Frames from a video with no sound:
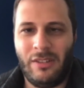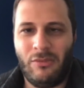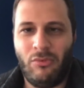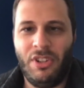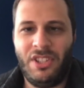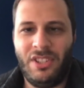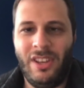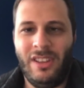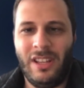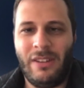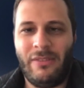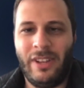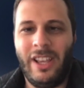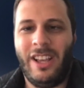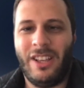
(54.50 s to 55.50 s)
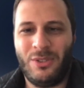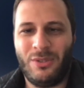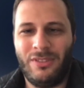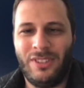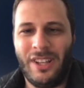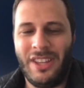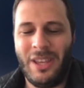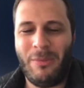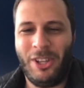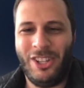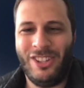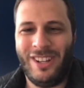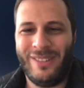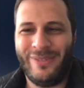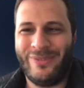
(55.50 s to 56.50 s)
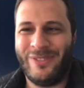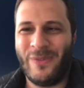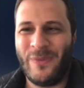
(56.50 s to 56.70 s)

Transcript: risky enough, I guess, or dynamic enough.